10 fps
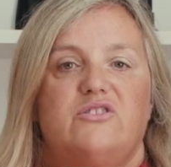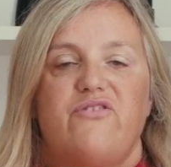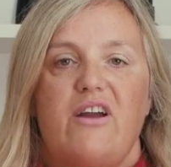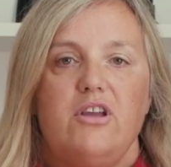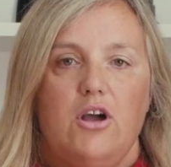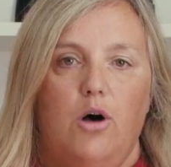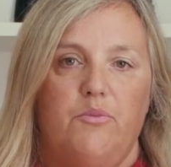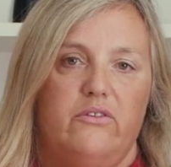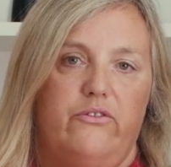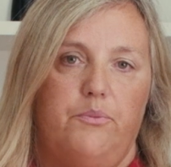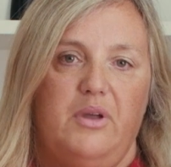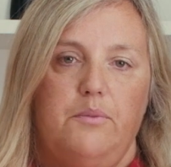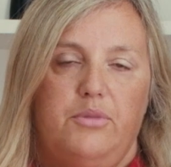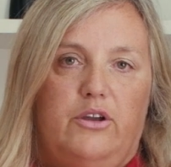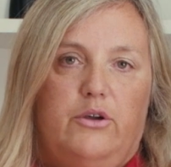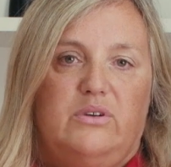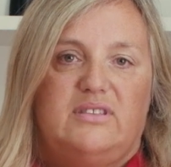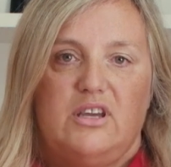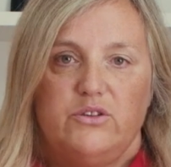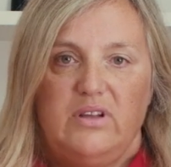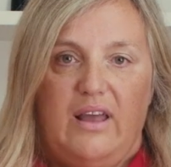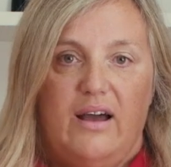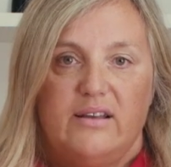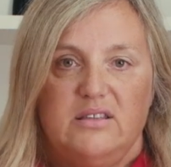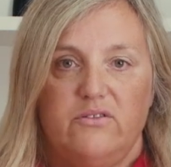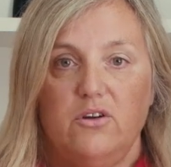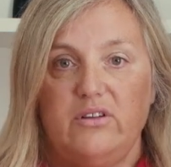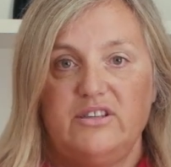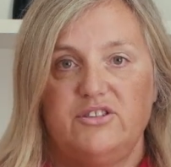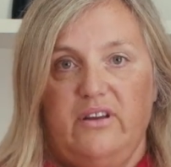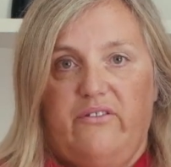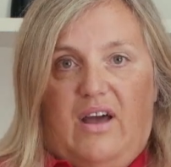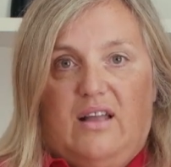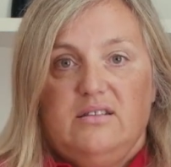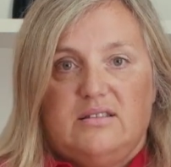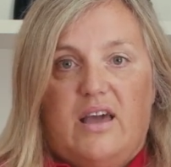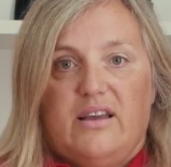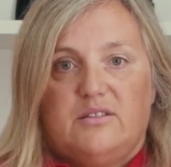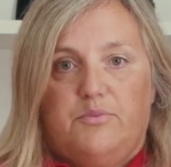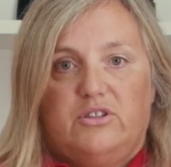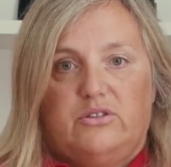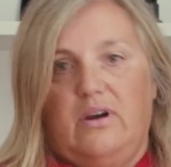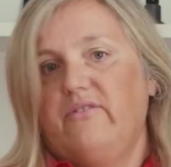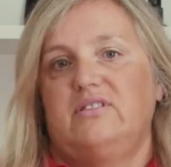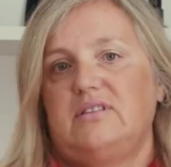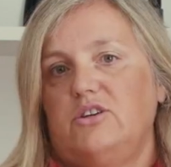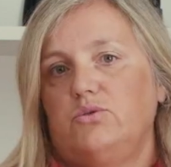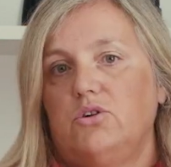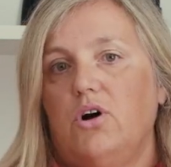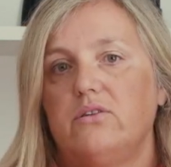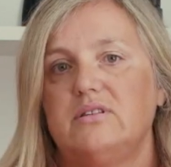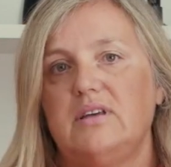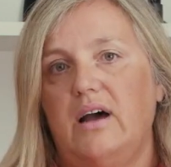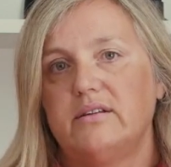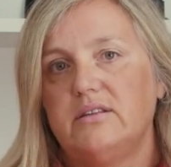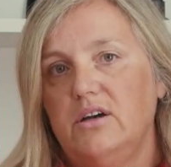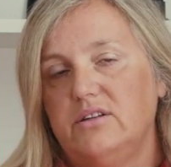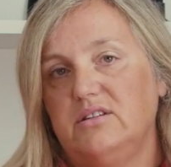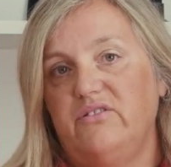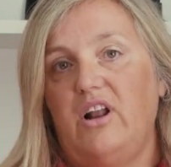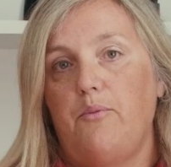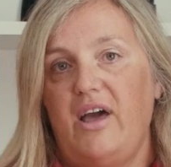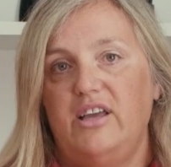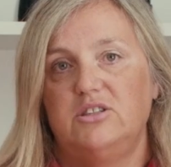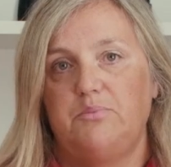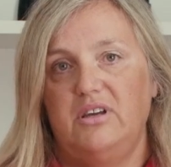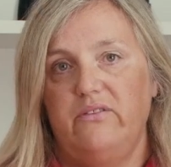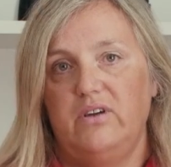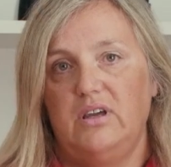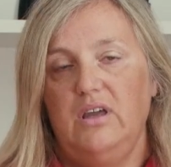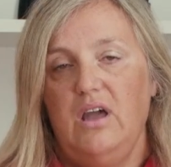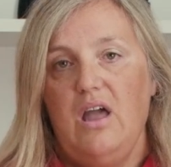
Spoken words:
So it's very common for people who are sexually active, not necessarily have had sex, but to have sexual contact, to develop HPV.